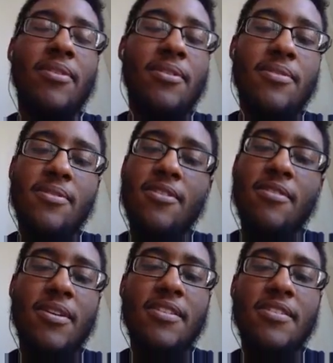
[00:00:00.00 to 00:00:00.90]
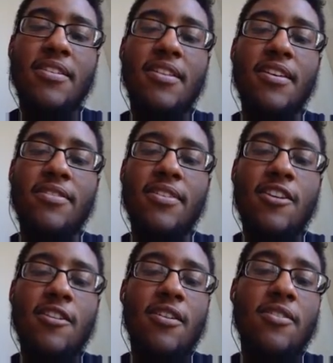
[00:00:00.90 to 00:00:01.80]
in New York my entire life,
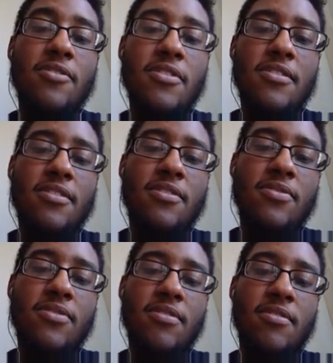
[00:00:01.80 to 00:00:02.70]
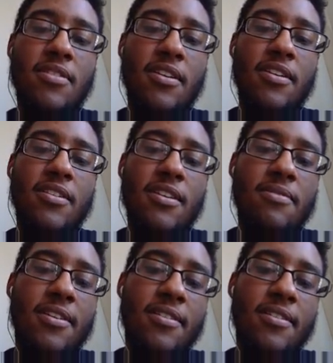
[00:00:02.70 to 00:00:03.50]
trust issues is like a given.